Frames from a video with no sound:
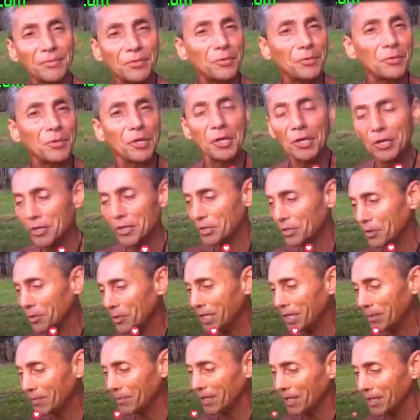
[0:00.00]
you,
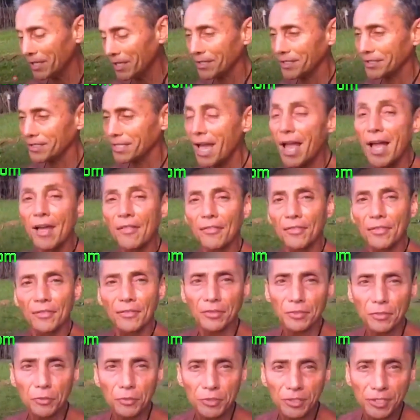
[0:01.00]
you eat
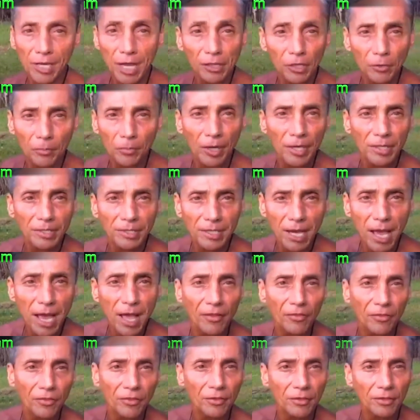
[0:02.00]
death. You celebrate
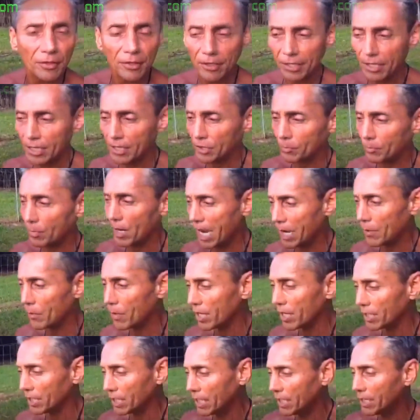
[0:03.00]
death. Is by
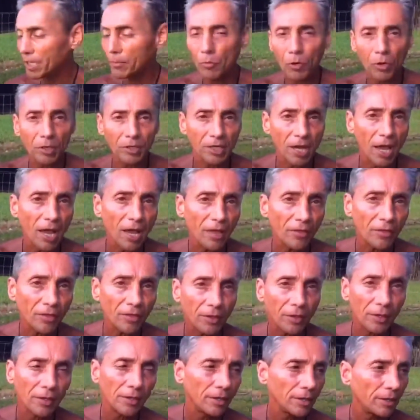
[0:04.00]
what? Eating more
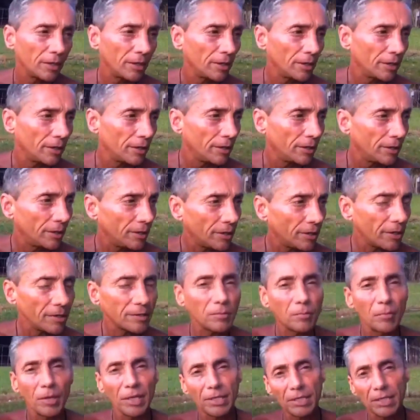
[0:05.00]
death? It
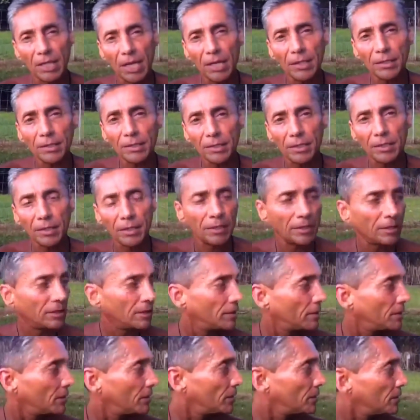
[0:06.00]
doesn't make sense.
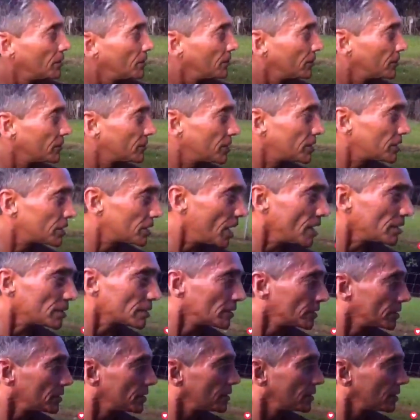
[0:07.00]
It just
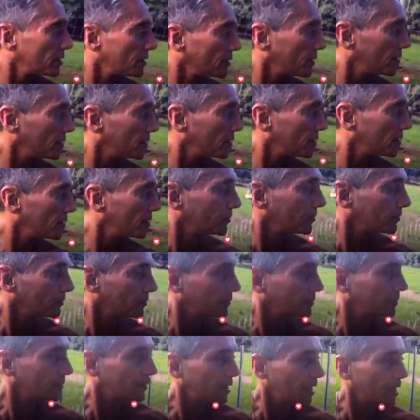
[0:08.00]
doesn't.
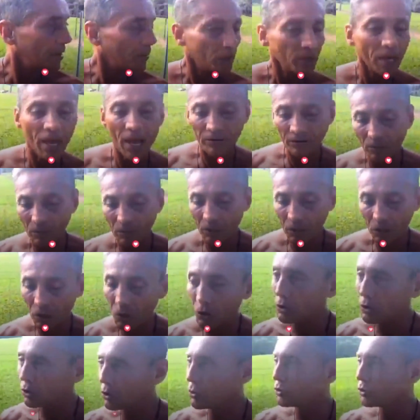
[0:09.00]
Okay, we have some
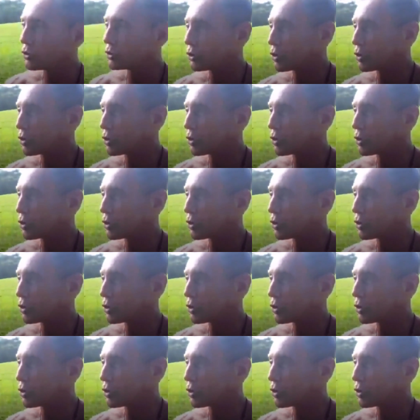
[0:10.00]
huge